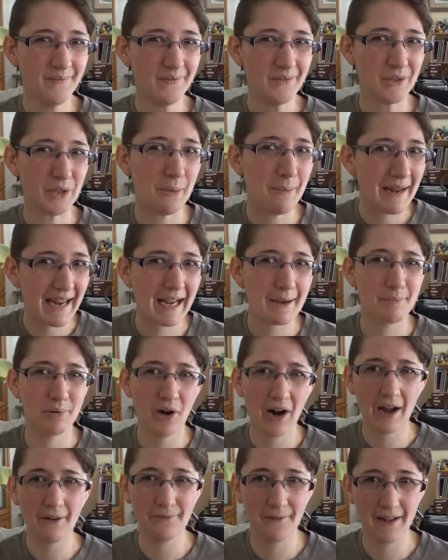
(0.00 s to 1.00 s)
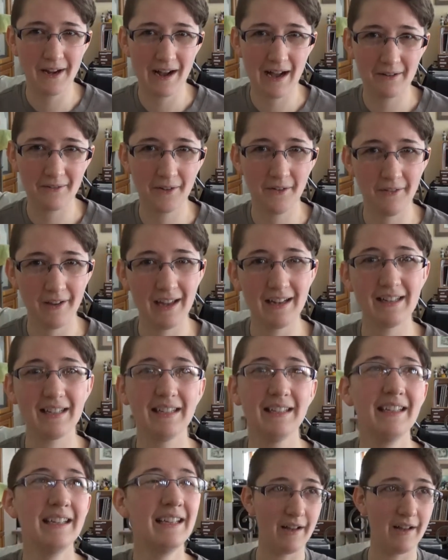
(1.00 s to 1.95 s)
to make a profit off of it.